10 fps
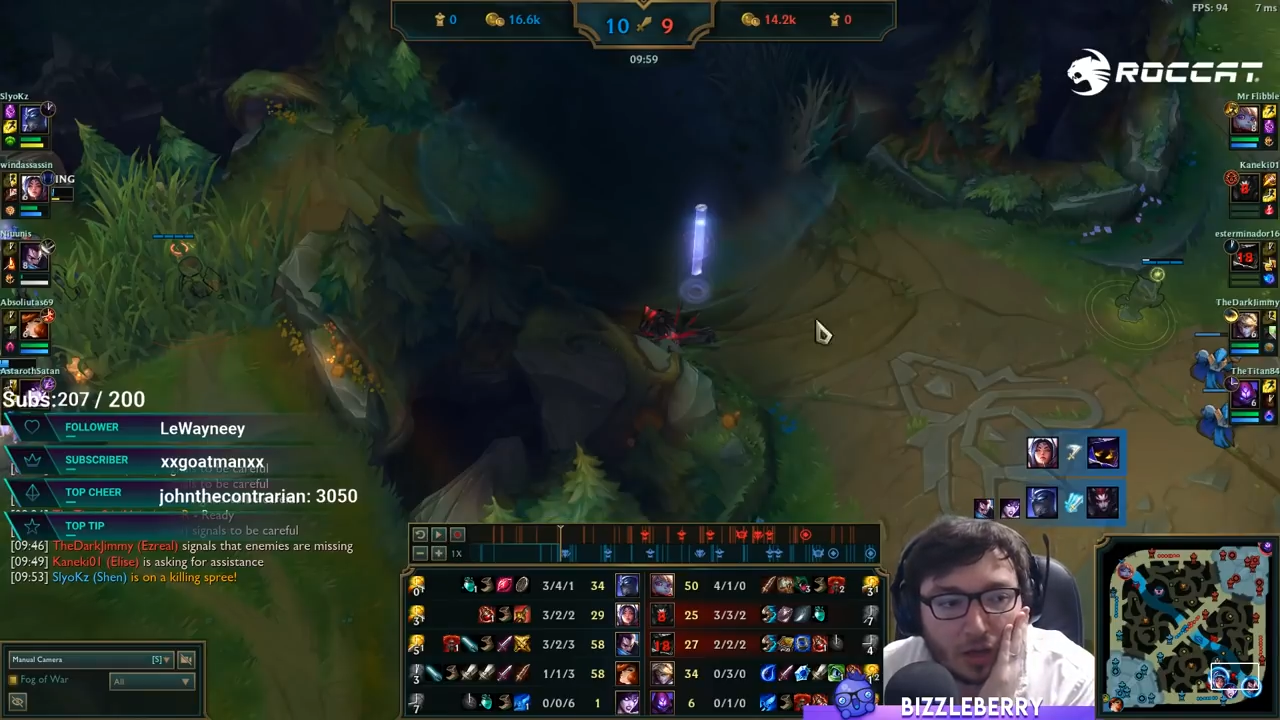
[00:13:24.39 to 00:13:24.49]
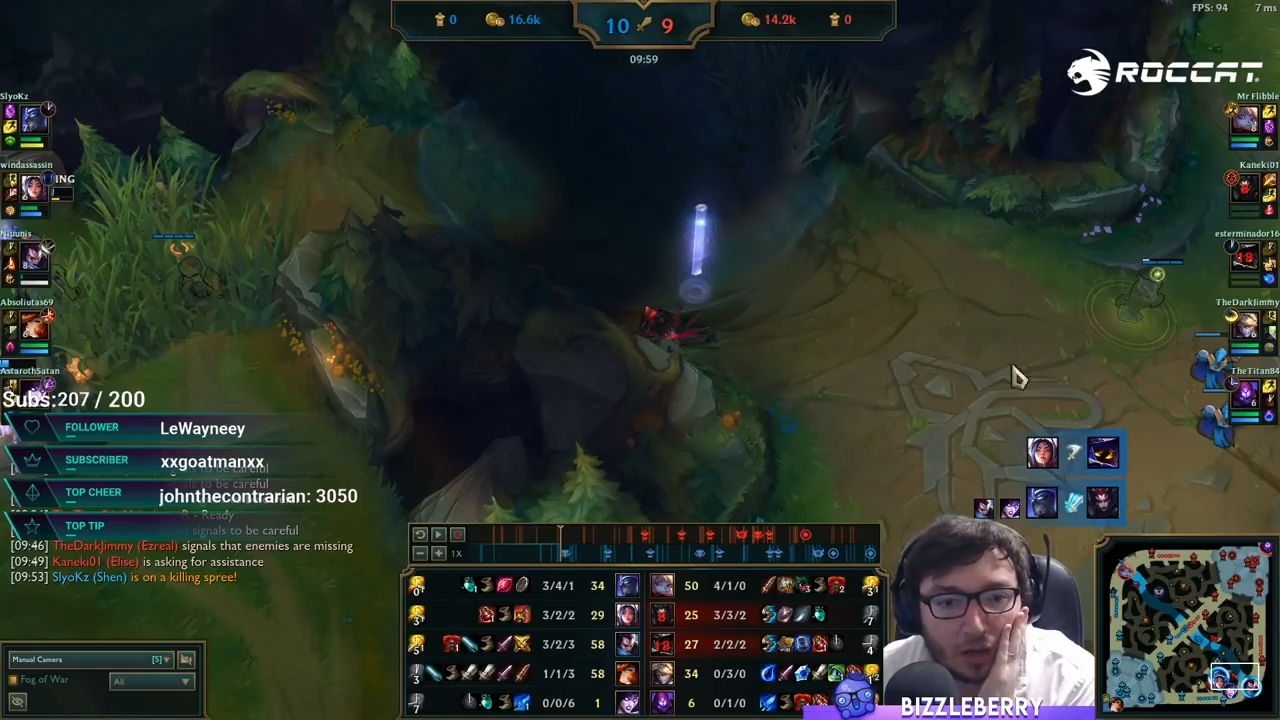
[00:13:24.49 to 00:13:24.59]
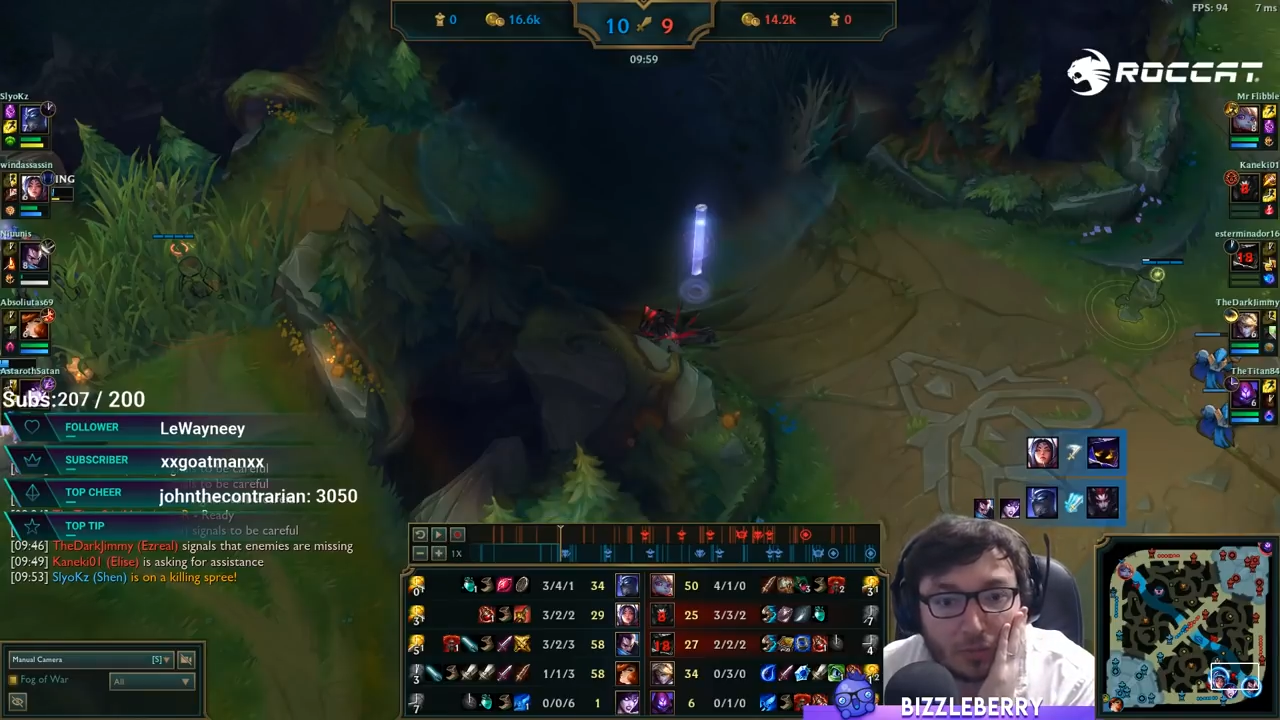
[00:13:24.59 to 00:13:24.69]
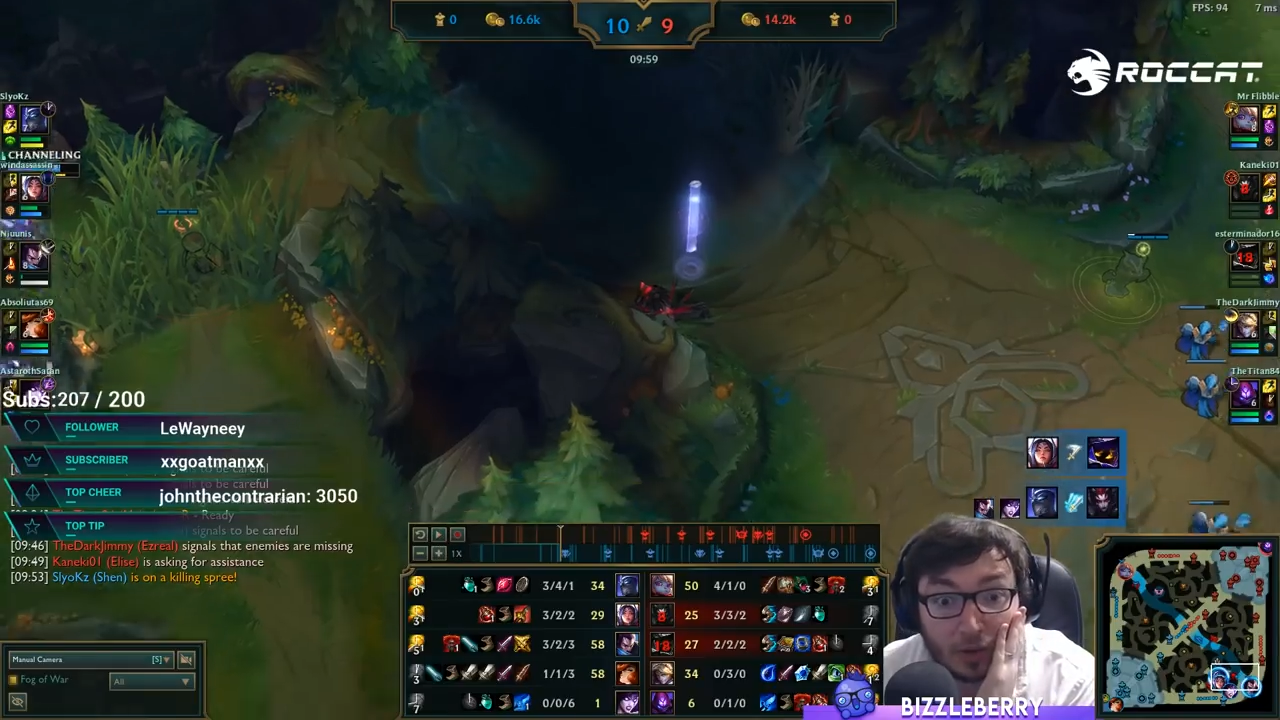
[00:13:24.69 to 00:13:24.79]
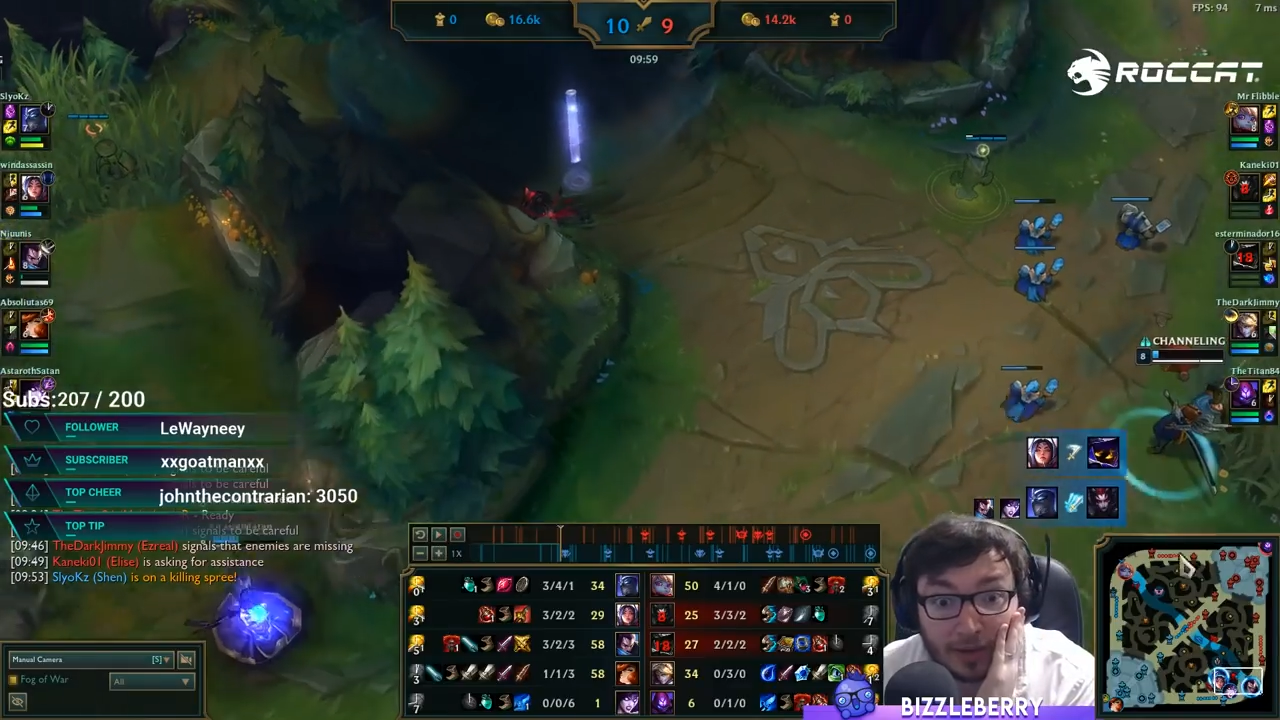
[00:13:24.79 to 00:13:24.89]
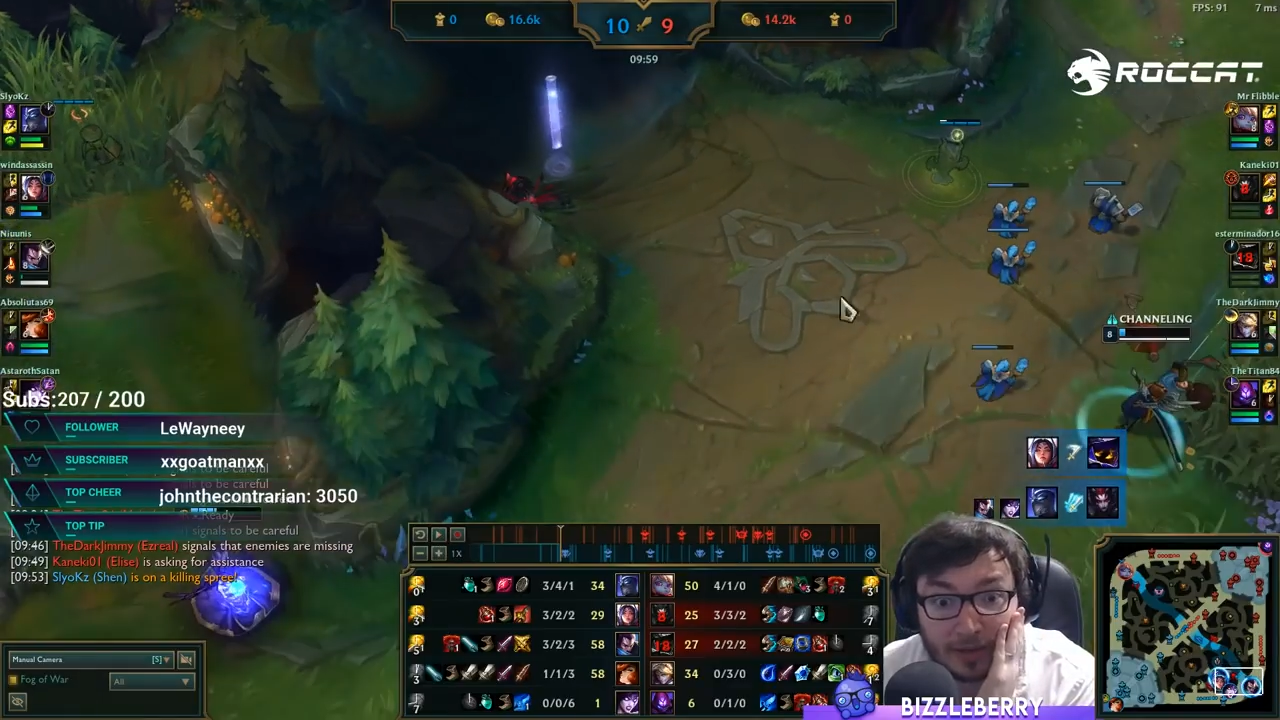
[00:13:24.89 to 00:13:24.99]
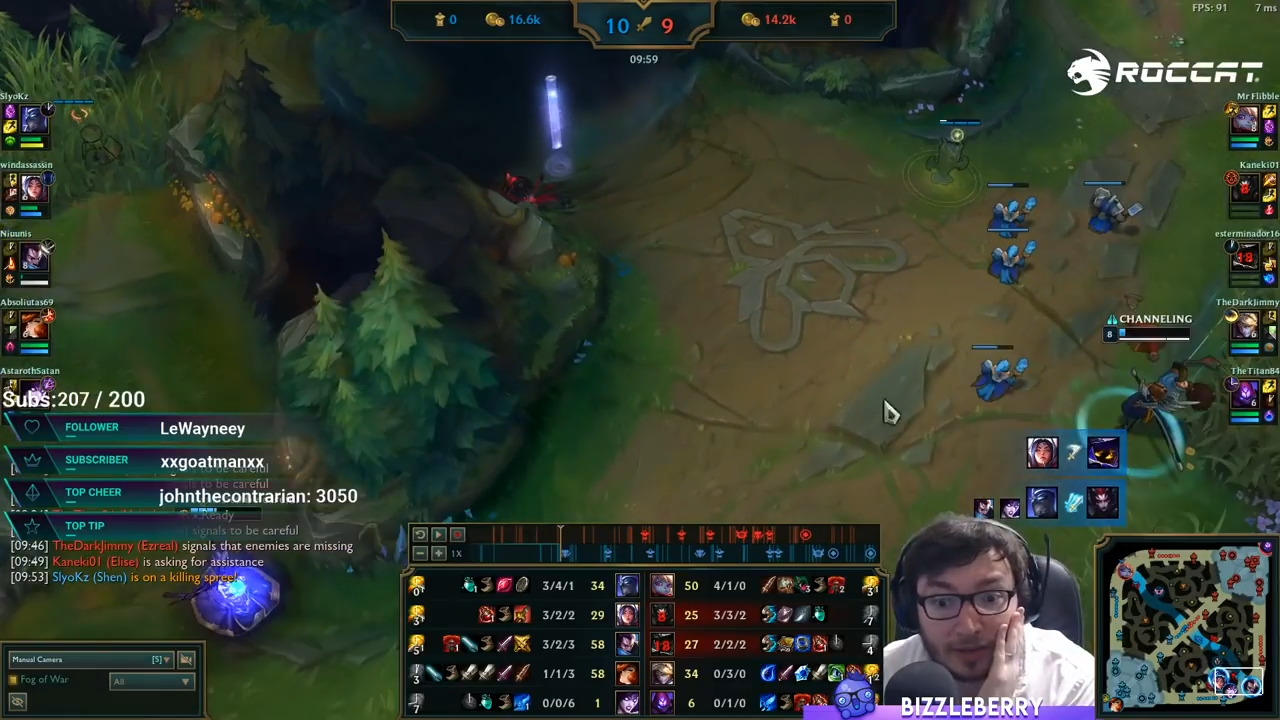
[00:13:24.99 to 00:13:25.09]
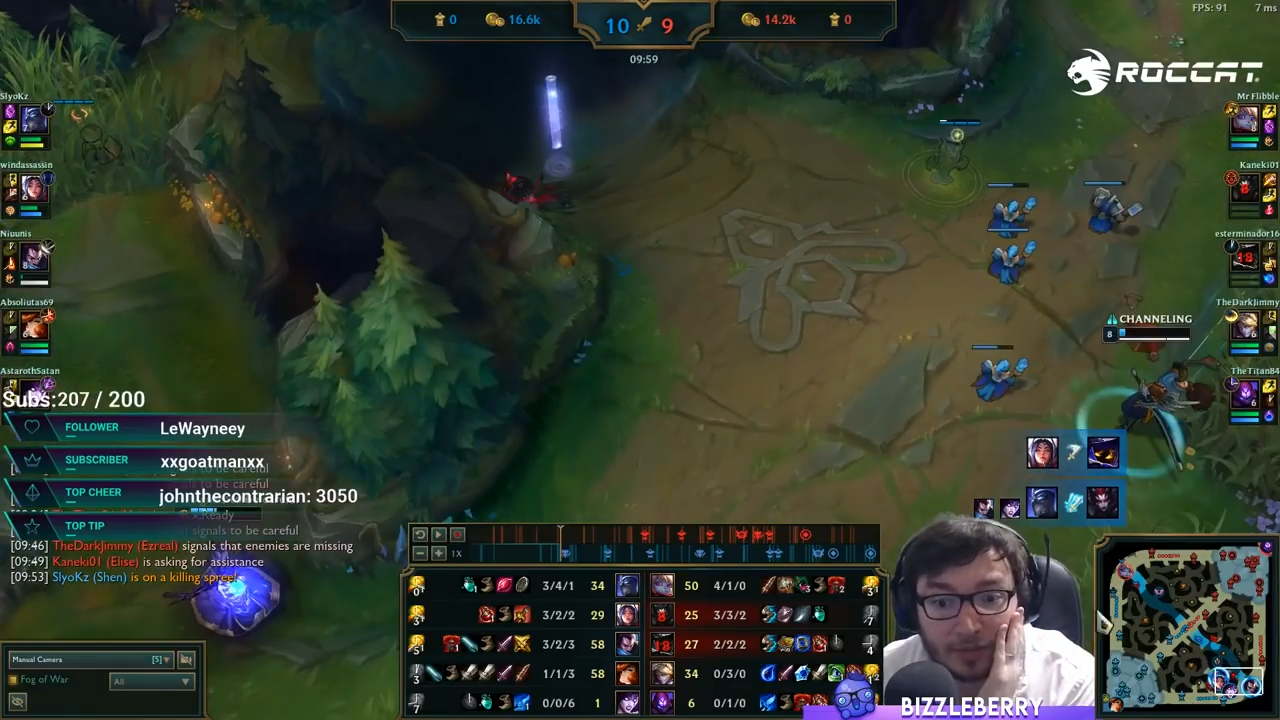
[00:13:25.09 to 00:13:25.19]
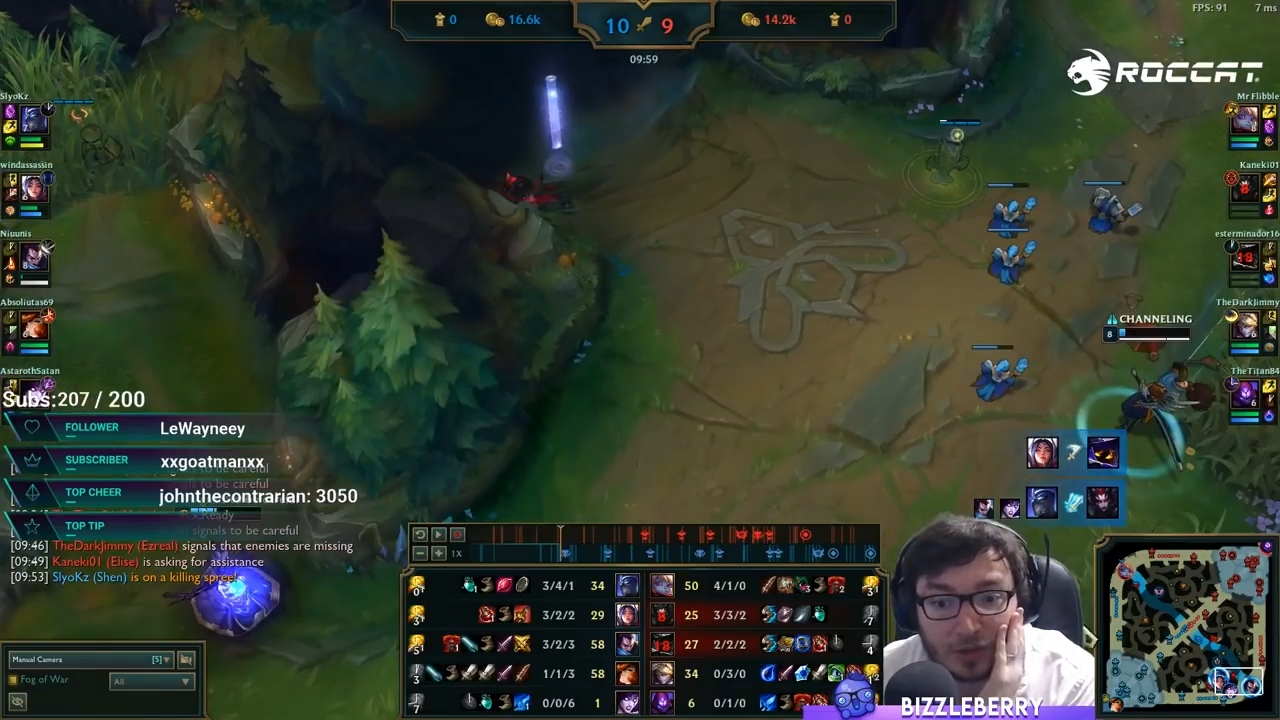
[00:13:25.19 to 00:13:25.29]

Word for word: like he did